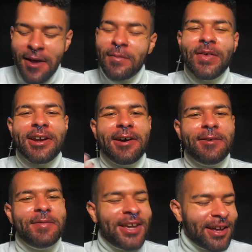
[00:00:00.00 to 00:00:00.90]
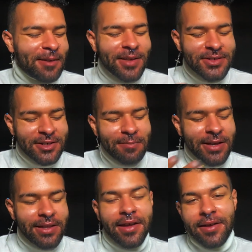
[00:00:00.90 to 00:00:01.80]
But um, I'm not trying to
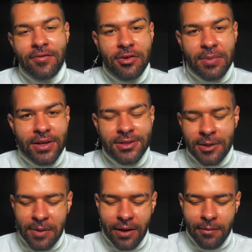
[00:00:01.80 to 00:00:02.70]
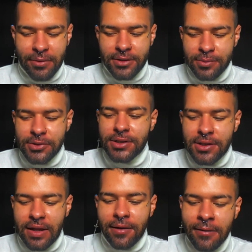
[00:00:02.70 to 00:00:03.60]
make light of your pain, Gemini, but it's more so
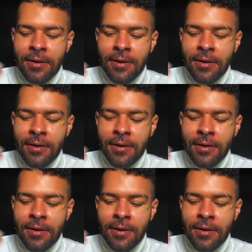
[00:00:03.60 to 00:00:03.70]
like,